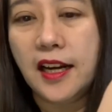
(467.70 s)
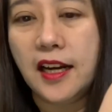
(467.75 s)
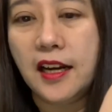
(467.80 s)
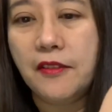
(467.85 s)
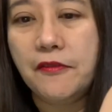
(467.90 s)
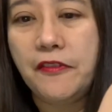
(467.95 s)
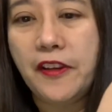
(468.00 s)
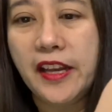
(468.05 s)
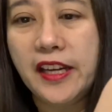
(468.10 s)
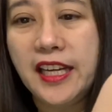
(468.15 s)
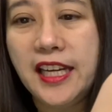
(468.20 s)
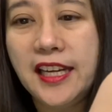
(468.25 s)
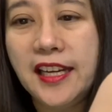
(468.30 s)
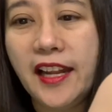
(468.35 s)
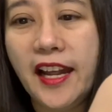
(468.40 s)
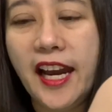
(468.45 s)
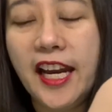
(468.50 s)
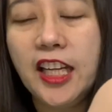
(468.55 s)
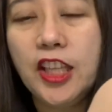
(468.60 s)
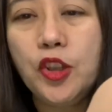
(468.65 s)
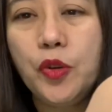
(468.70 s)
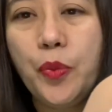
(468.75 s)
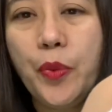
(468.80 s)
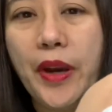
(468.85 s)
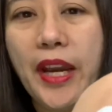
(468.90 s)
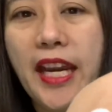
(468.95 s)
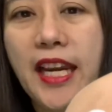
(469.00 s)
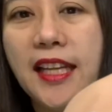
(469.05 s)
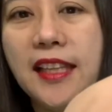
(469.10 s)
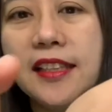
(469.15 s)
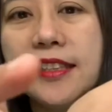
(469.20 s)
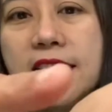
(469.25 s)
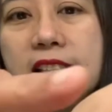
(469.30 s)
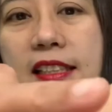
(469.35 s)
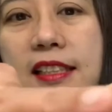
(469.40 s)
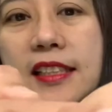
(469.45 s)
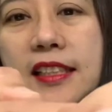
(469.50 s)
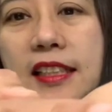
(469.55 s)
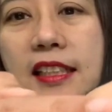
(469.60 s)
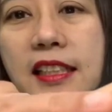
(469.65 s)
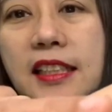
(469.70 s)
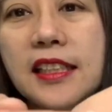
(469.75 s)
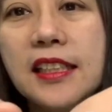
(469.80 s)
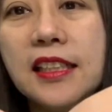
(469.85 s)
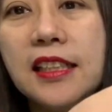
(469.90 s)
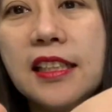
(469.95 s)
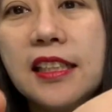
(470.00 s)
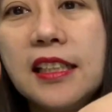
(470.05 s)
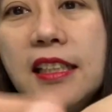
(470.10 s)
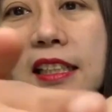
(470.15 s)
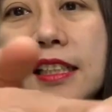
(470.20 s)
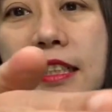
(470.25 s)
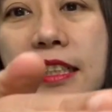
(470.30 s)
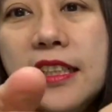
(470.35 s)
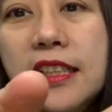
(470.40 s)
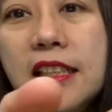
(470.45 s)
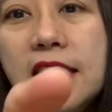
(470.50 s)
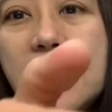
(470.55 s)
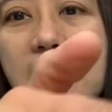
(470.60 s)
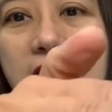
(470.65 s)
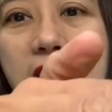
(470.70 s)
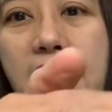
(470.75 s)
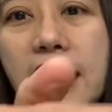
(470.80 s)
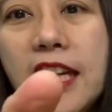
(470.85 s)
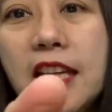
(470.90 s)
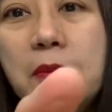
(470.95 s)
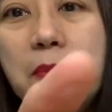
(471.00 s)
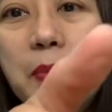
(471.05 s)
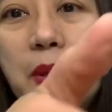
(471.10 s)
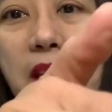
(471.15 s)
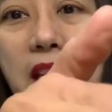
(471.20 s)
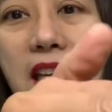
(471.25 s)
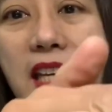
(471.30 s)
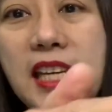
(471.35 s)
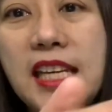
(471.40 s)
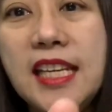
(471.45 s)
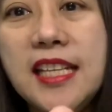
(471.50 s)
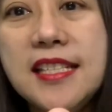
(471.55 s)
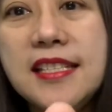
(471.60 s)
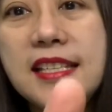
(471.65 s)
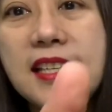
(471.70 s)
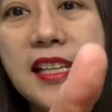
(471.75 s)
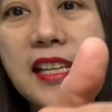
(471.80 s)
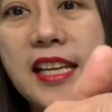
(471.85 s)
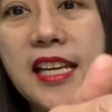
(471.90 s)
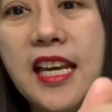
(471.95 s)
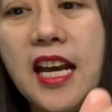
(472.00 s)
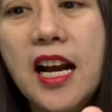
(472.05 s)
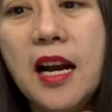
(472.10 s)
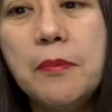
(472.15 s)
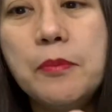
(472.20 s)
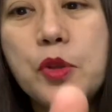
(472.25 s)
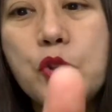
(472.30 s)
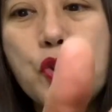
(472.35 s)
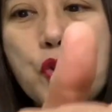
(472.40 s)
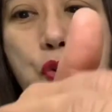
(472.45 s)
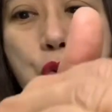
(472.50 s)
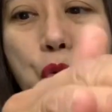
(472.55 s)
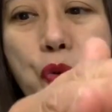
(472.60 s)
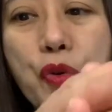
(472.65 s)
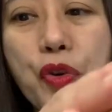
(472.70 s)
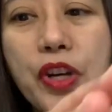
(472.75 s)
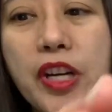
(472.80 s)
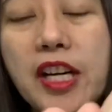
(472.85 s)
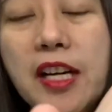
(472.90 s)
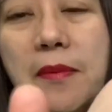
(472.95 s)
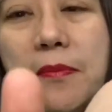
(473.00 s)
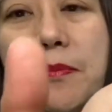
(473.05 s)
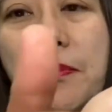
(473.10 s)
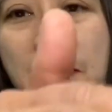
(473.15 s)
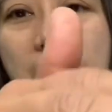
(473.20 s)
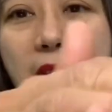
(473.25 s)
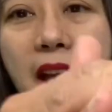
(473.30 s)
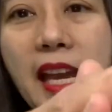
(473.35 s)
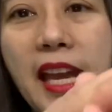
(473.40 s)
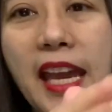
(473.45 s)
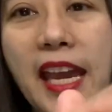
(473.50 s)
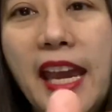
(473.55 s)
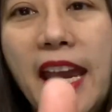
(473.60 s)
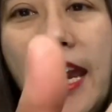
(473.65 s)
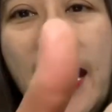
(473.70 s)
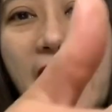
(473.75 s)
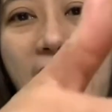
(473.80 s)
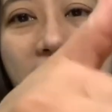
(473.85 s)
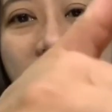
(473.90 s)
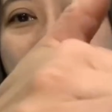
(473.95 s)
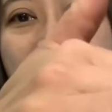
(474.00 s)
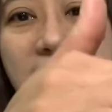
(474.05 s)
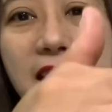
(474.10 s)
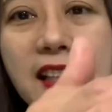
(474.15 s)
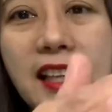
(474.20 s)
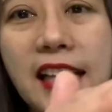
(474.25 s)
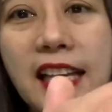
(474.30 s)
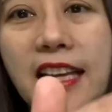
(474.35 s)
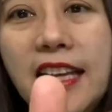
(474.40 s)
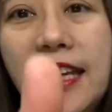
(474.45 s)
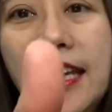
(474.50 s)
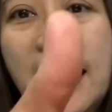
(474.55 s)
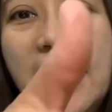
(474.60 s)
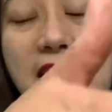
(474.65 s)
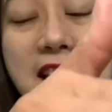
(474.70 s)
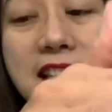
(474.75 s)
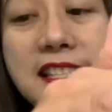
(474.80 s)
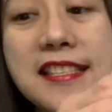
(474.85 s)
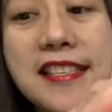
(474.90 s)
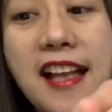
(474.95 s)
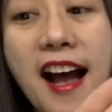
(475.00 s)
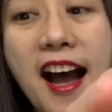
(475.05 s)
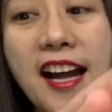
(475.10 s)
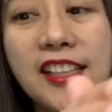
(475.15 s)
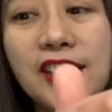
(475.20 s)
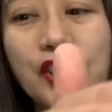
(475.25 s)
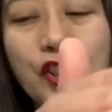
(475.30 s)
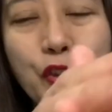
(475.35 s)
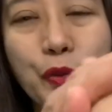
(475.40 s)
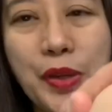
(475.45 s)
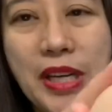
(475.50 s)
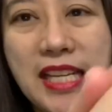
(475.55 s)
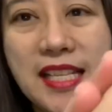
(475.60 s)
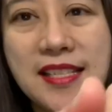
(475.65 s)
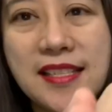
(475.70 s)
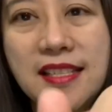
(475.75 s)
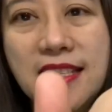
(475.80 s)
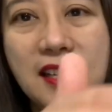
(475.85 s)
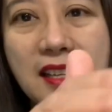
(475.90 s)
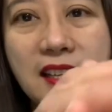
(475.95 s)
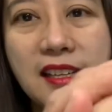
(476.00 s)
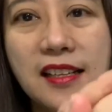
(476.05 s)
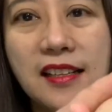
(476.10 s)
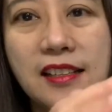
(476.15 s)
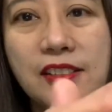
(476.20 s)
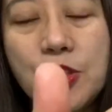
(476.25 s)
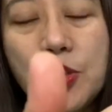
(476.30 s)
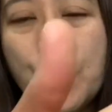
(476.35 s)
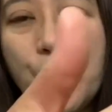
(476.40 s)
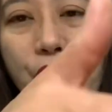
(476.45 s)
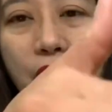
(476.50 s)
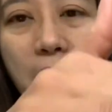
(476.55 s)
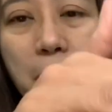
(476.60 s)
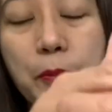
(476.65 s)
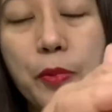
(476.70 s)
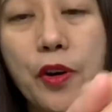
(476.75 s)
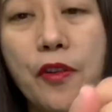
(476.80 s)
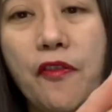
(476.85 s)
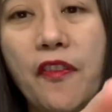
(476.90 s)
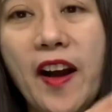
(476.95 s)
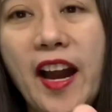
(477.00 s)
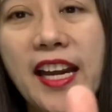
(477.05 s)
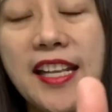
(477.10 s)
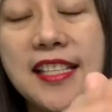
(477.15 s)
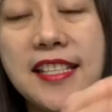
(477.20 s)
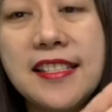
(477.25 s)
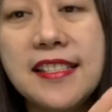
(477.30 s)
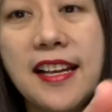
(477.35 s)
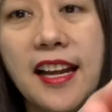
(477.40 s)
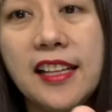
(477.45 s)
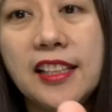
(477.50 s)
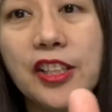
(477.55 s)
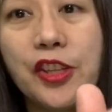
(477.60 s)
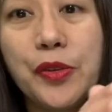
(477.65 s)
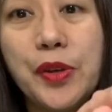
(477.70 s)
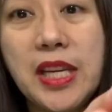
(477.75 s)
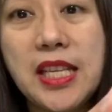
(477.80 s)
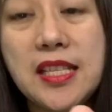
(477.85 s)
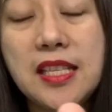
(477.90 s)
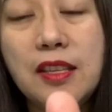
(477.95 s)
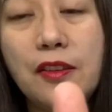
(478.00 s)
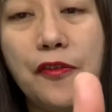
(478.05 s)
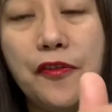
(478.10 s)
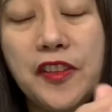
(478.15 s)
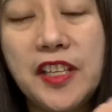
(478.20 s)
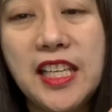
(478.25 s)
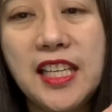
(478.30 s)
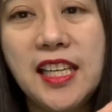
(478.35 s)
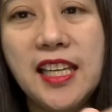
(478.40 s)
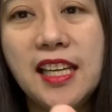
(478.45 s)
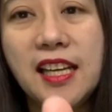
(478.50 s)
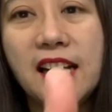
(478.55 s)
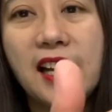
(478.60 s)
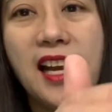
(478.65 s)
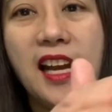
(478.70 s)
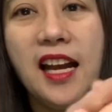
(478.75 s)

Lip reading: Very lightweight, can be easily absorbed, and it's non-greasy. So, it provides non-greasy feeling.